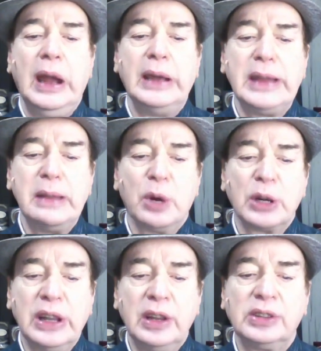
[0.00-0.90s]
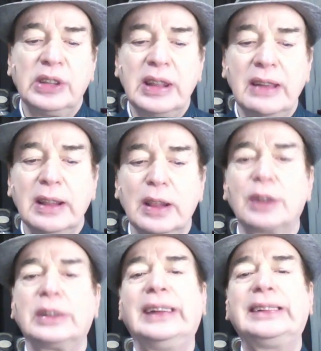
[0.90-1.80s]
antibodies and they will
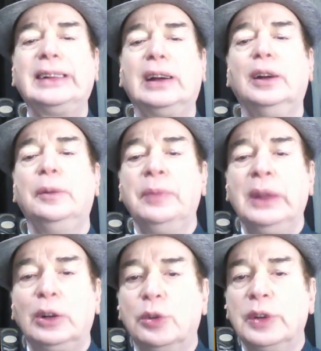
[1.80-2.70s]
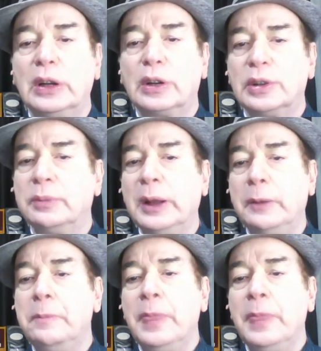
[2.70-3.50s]
not get uh, COVID or something.